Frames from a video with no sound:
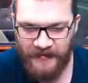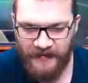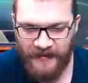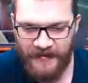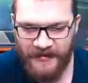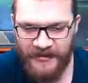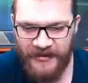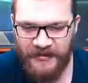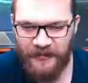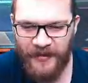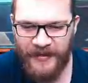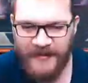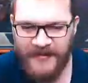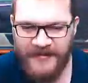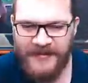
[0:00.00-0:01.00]
let's just
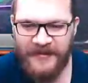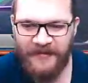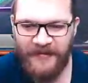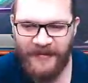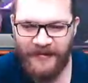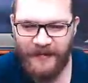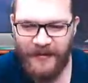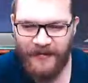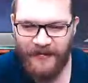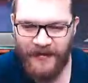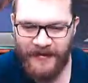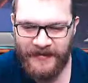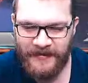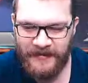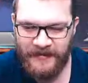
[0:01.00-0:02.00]
remain civil about
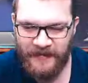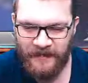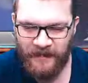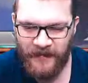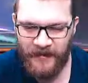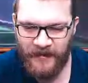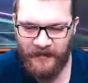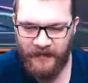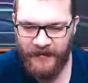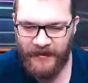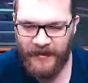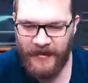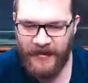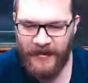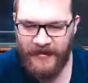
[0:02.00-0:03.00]
this. What
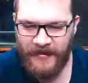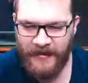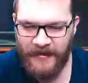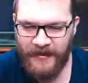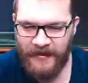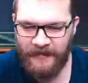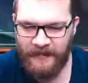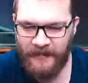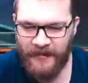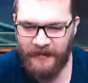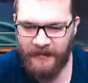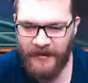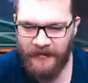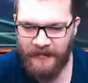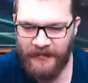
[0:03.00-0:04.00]
I am
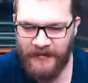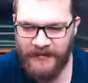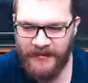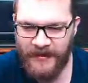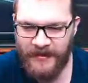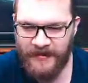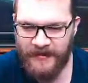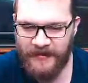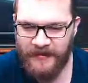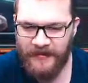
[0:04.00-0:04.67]
about to say